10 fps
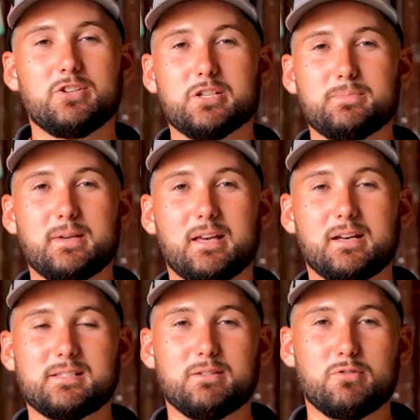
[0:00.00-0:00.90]
just
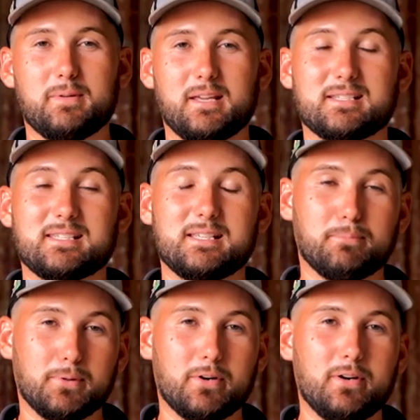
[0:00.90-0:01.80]
because it would be
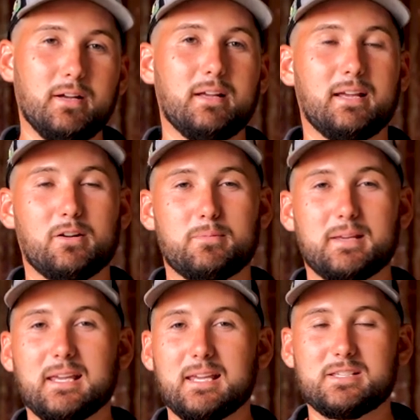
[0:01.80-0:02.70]
simpler and it would
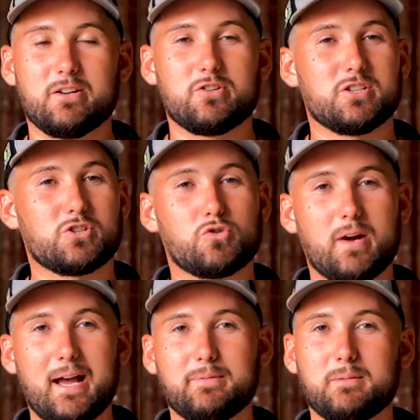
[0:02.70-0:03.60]
be easier to just
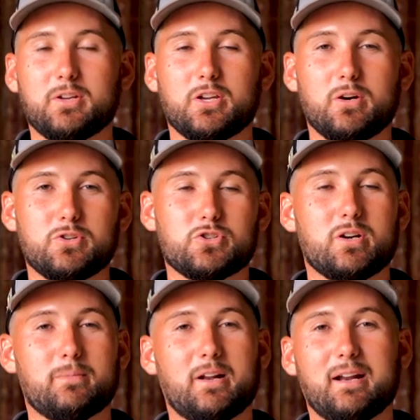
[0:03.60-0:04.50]
grab them to go and
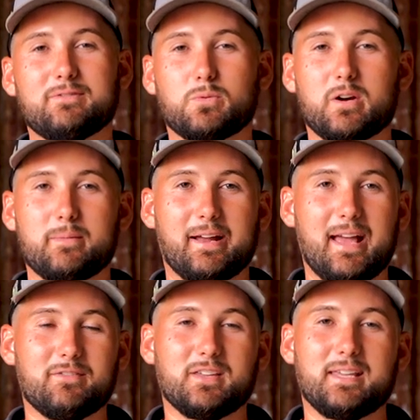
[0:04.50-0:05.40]
trim and not have to worry about
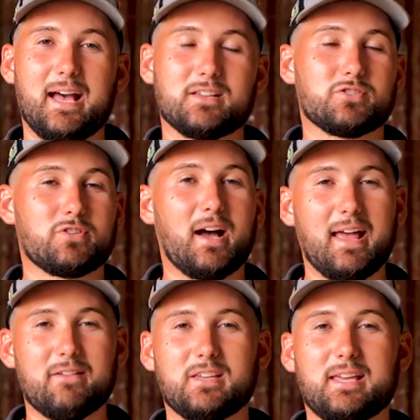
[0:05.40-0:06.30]
having gas or
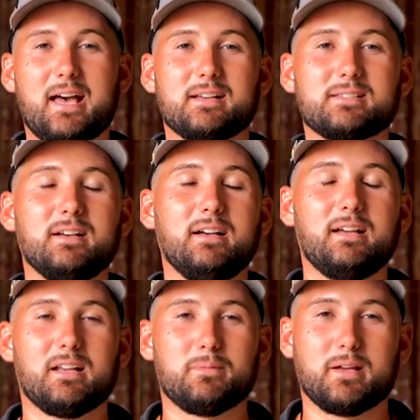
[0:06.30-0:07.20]
not having gas
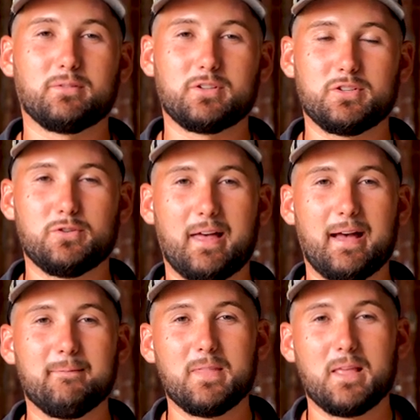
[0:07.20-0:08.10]
and to be able to do that.